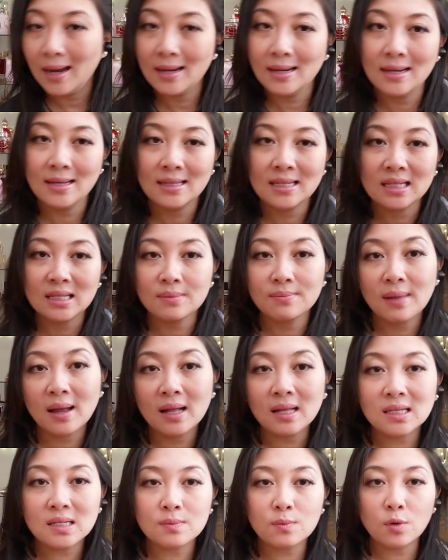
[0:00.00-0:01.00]
It
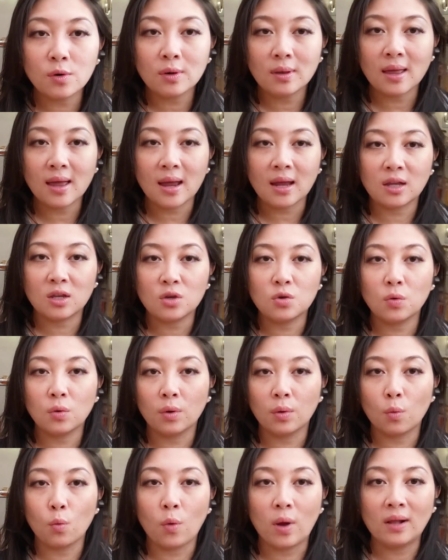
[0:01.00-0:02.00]
smells more like
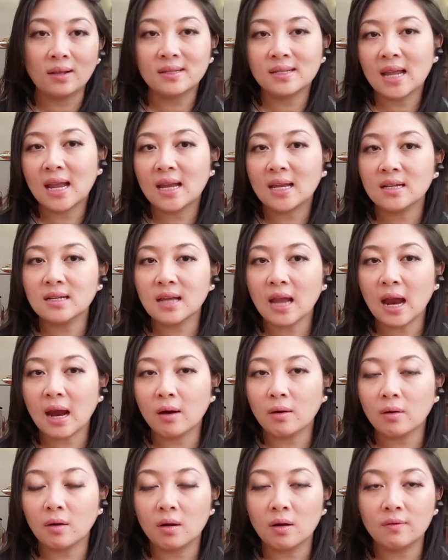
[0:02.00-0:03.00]
you're well taken
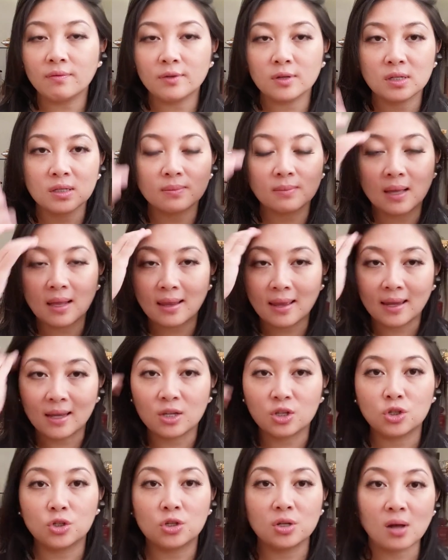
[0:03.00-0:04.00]
care of. You smell like
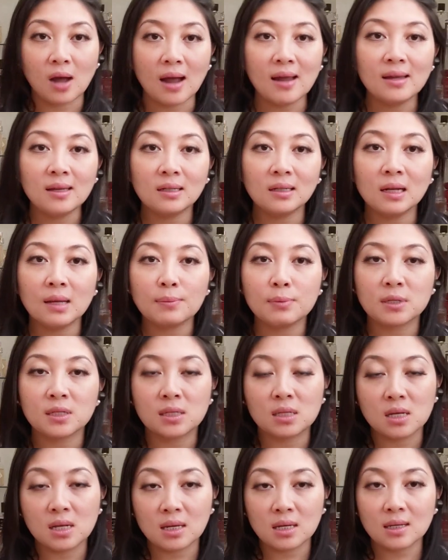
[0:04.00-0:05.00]
a giant
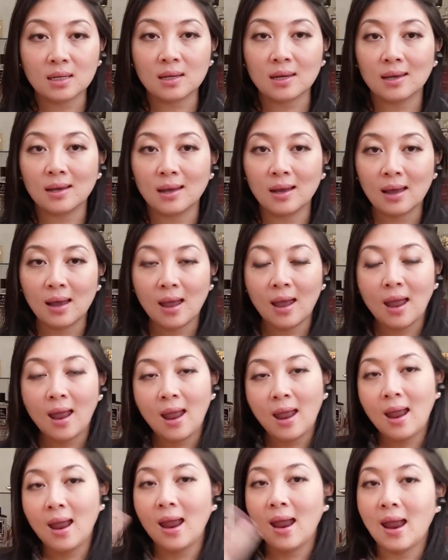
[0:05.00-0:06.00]
lipstick
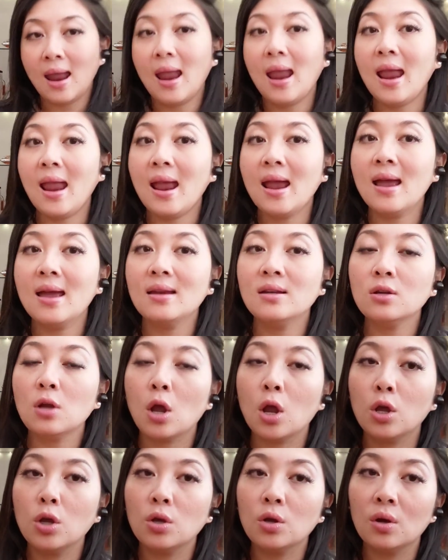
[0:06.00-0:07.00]
and
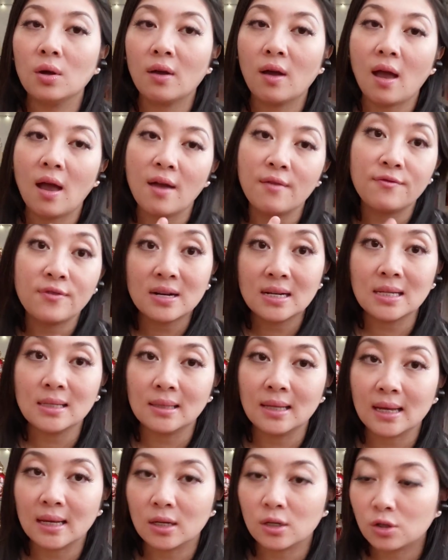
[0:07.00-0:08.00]

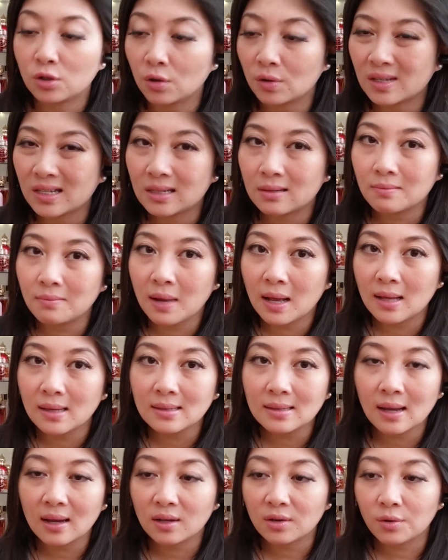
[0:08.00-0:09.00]
vanillic, so it
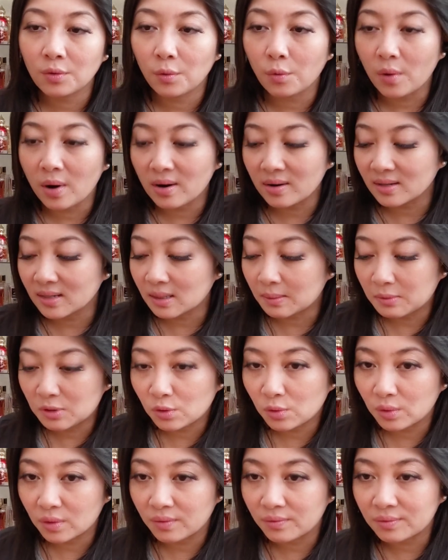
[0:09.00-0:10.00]
smells like you're wearing some
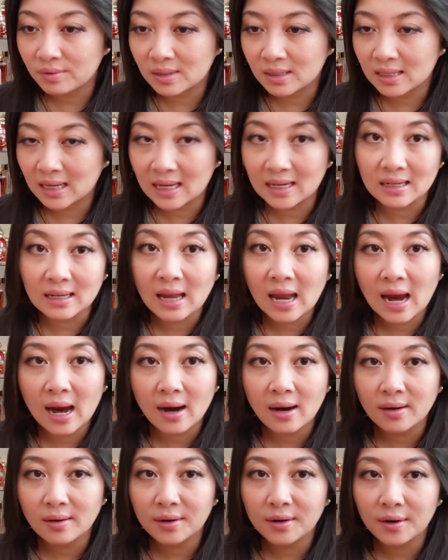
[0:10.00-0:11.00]
sort of
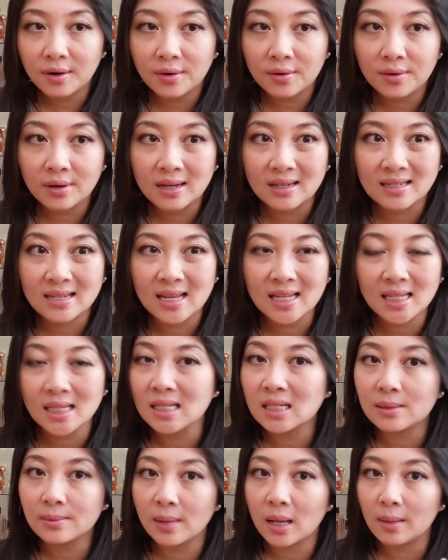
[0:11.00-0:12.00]
skincare, you know. It
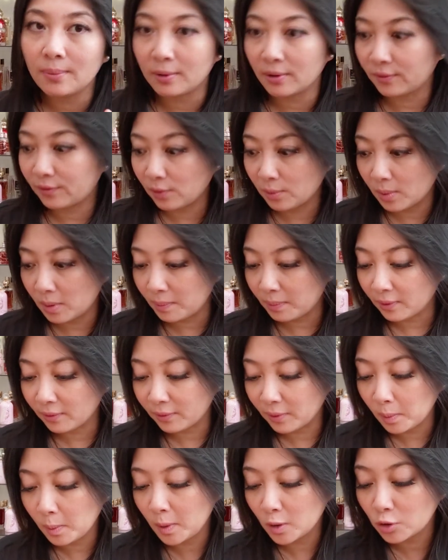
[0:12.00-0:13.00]
doesn't smell
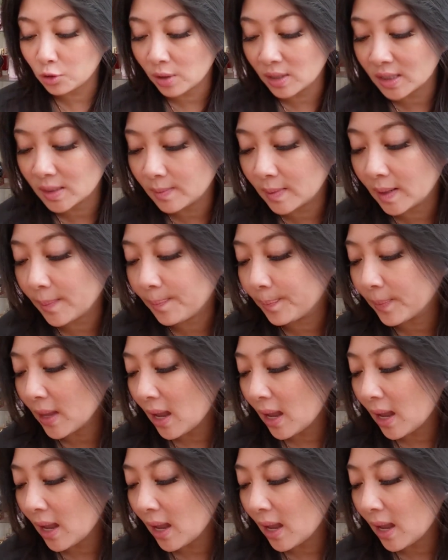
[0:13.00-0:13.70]
perfumey, trust me.